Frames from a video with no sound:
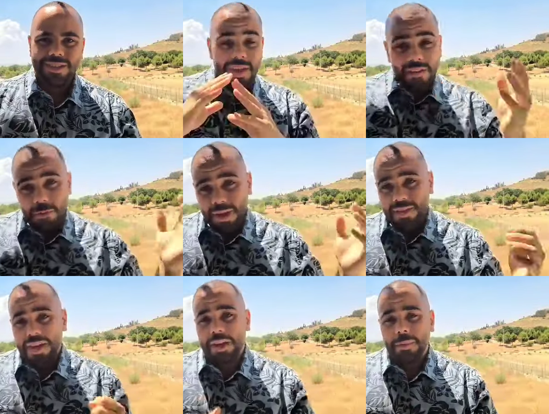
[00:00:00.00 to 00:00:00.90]
Thanks to
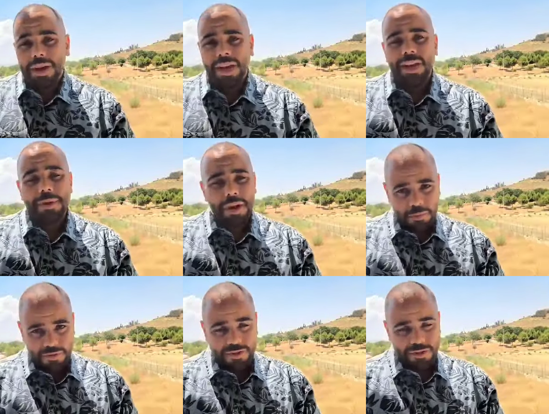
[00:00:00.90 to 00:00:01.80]
Bait al-Hikmah Academy and
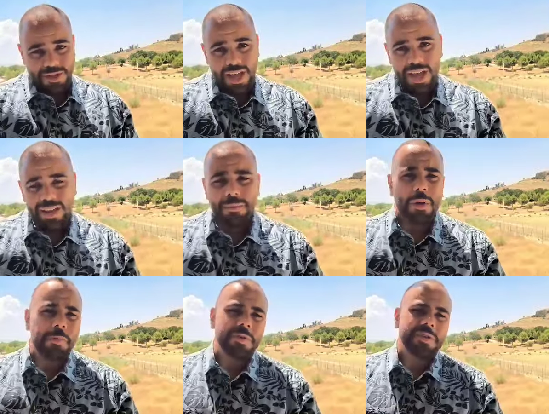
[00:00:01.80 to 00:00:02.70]
Professor said, I'm
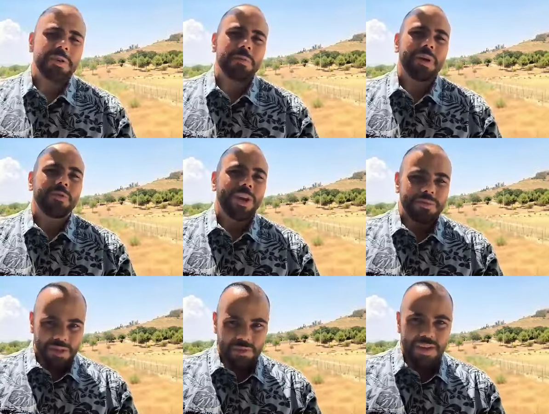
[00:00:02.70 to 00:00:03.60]
now pursuing my
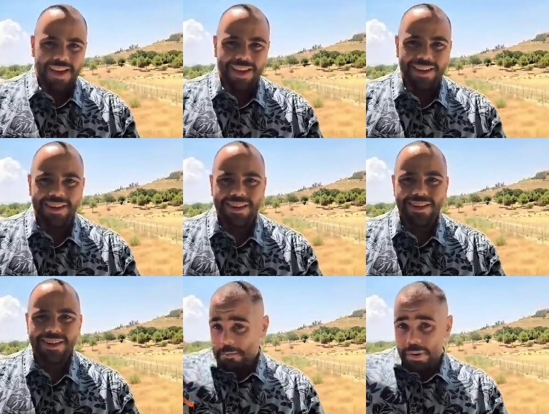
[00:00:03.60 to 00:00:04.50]
dreams in Spain,
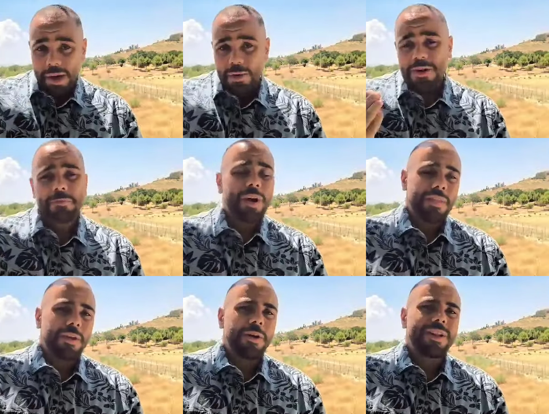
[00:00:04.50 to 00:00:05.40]
empowered by
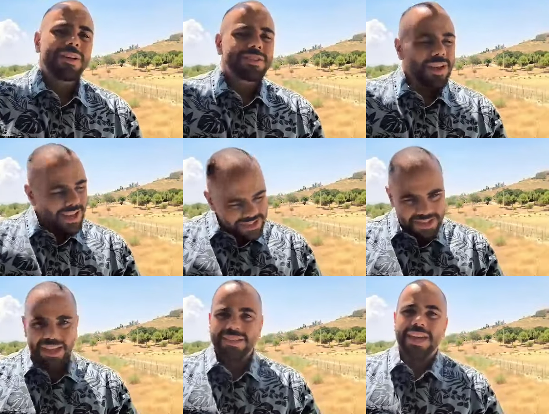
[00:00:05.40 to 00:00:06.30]
the knowledge and
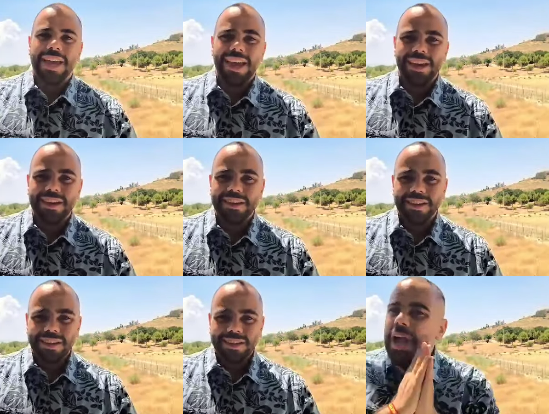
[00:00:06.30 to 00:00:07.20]
skills I gained.
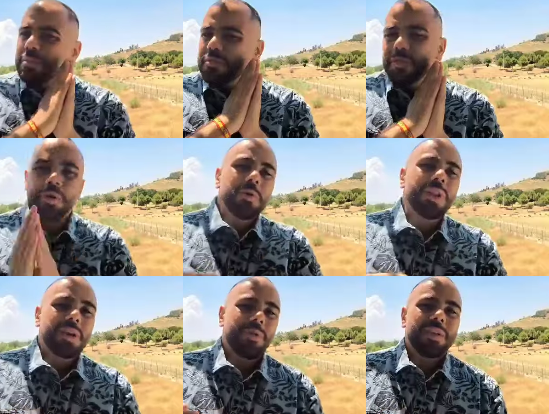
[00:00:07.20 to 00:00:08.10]
I am
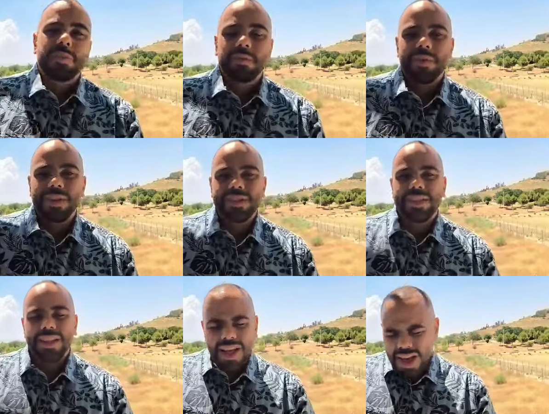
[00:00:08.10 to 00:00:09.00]
truly grateful for
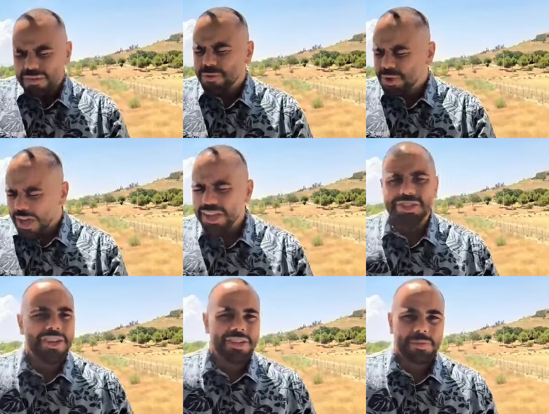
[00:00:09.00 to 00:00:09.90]
this
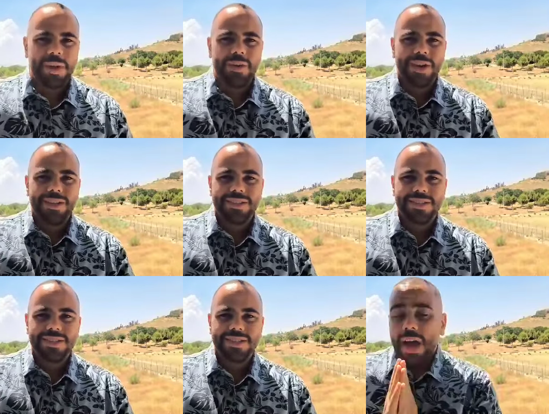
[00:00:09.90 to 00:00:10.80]
life-changing
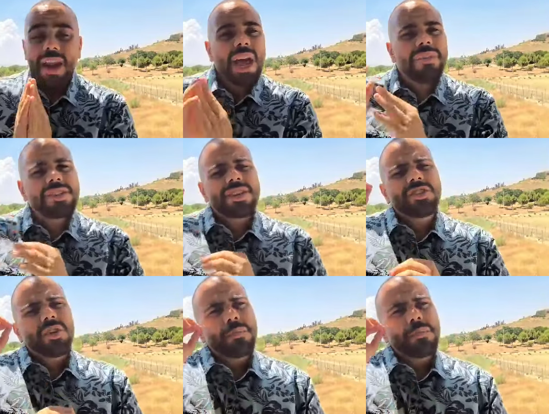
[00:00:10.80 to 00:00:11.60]
experience and having such